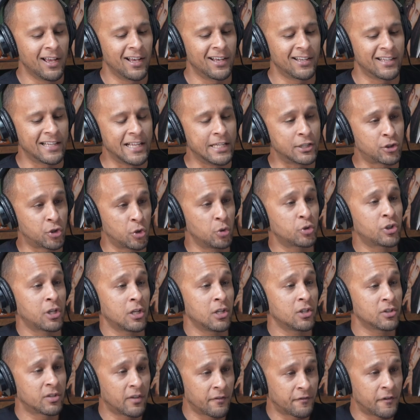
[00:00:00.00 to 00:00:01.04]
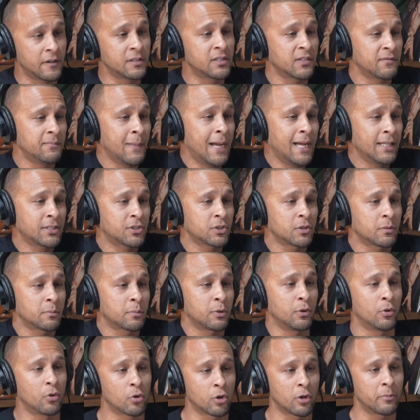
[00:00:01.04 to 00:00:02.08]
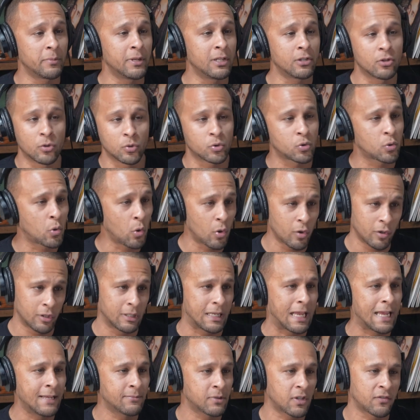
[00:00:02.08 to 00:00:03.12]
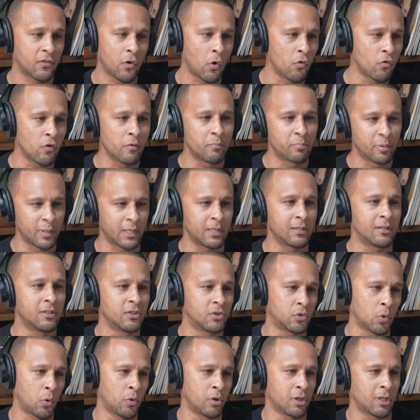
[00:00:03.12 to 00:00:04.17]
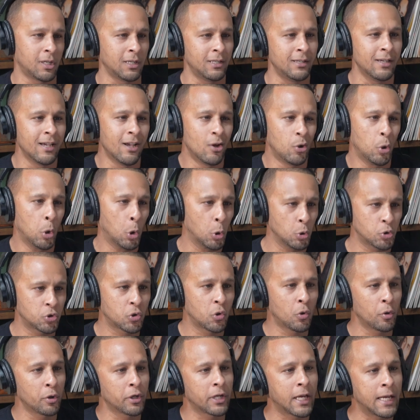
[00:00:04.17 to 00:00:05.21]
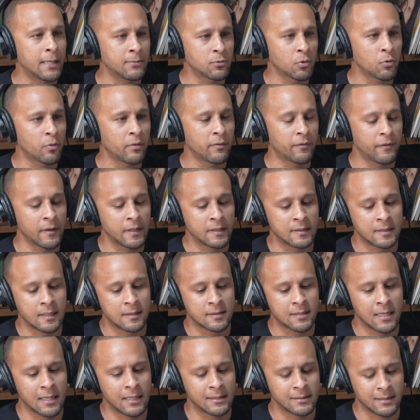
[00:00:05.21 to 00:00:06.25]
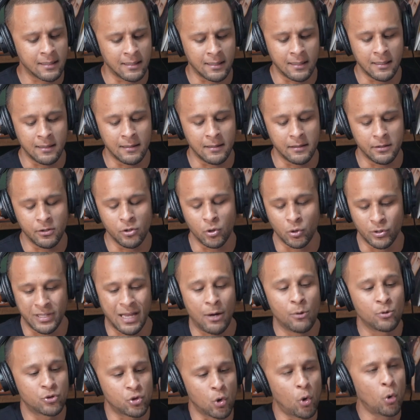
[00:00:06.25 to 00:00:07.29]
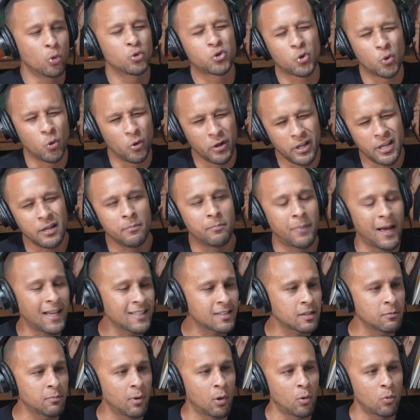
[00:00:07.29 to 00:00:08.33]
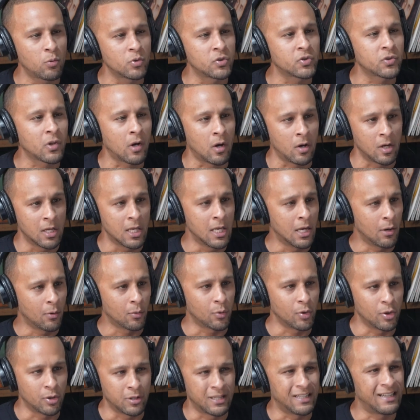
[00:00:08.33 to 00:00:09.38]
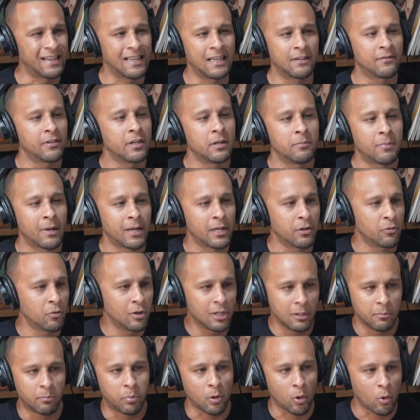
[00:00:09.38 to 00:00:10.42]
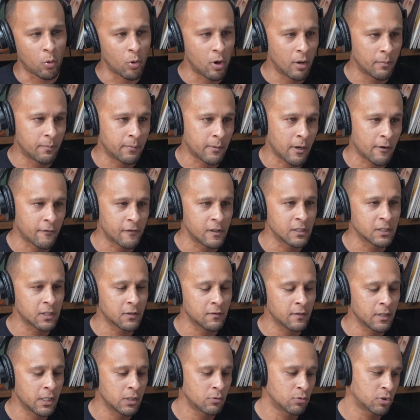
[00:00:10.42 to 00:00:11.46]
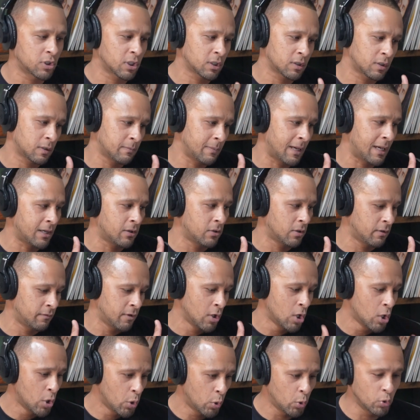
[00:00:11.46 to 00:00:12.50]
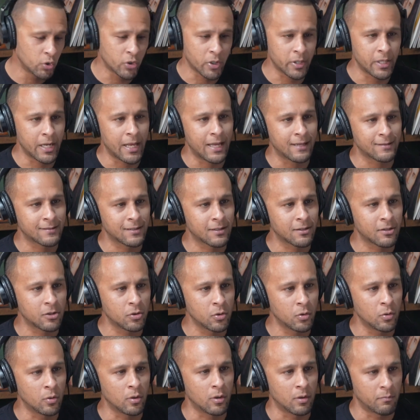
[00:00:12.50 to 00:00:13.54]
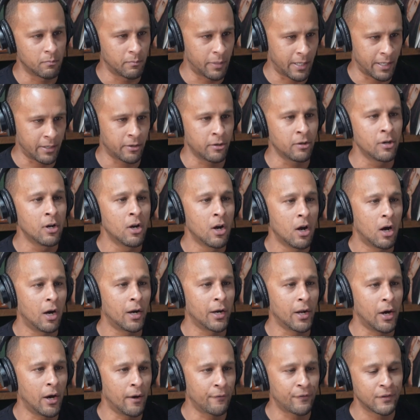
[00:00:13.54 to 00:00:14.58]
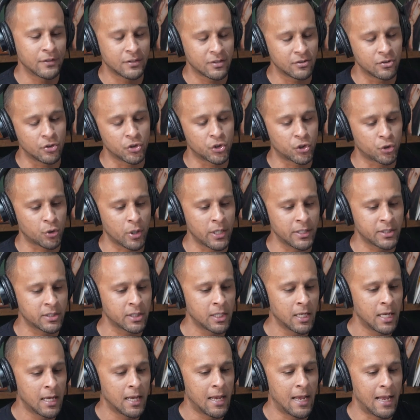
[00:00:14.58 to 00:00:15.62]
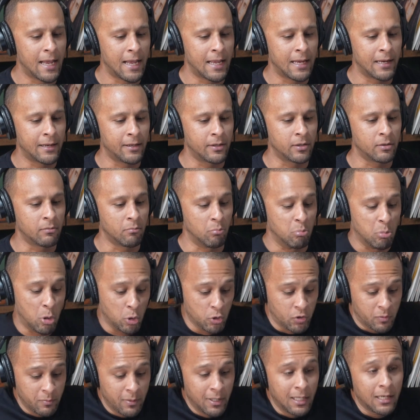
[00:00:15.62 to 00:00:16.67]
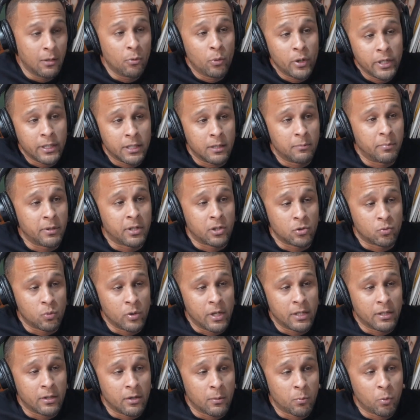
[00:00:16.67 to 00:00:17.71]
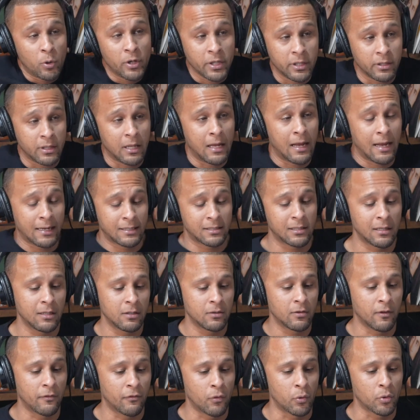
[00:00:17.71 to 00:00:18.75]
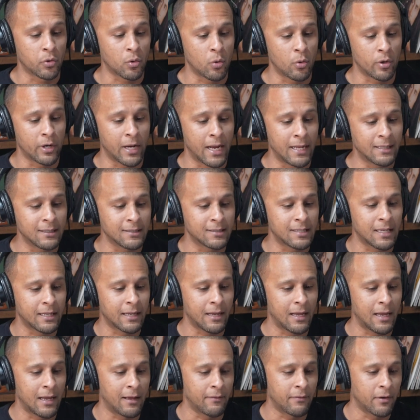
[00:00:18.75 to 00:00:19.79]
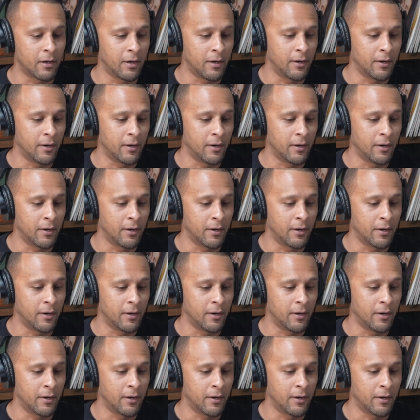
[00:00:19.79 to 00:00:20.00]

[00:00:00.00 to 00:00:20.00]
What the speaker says: It's usually a defensive matchup. You know what I mean? Those games have always been historically low scoring games when we face these guys. And, you know, that was old school Heat basketball we saw. You didn't have anybody really blow up offensively. It was just a matter of who's going to execute better on offense in the stretch. And ultimately we did because we ended up winning the fourth quarter and the second half.